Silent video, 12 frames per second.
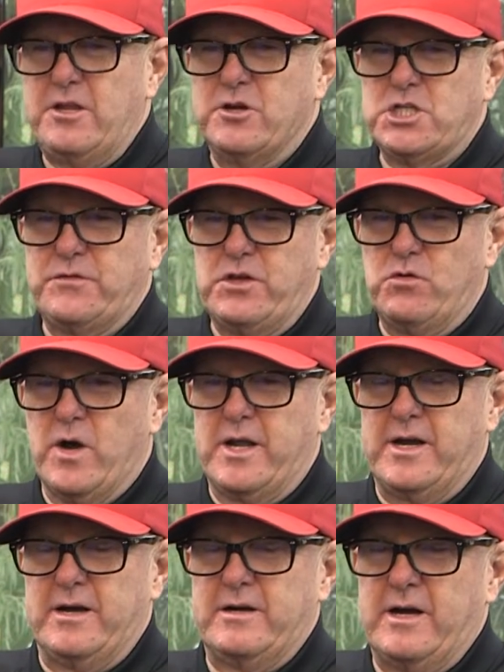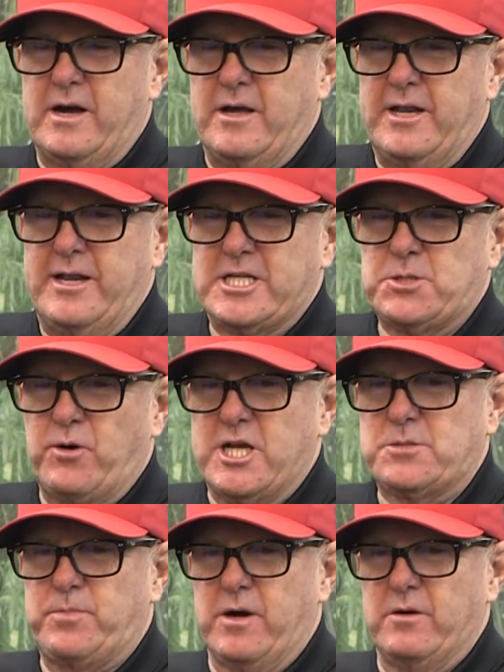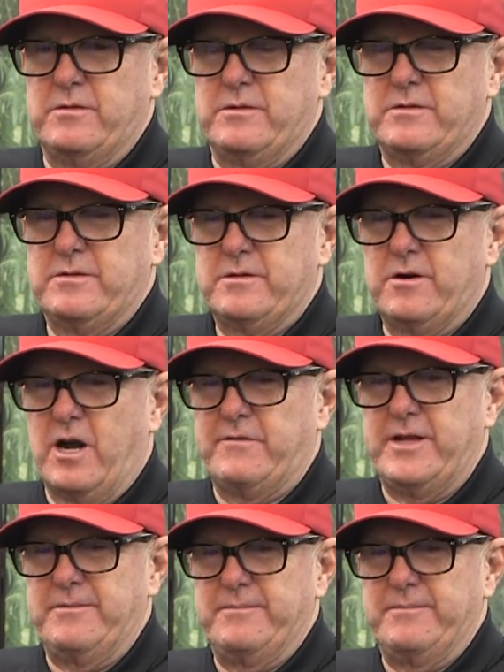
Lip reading: years have you run an express boat, Harvey?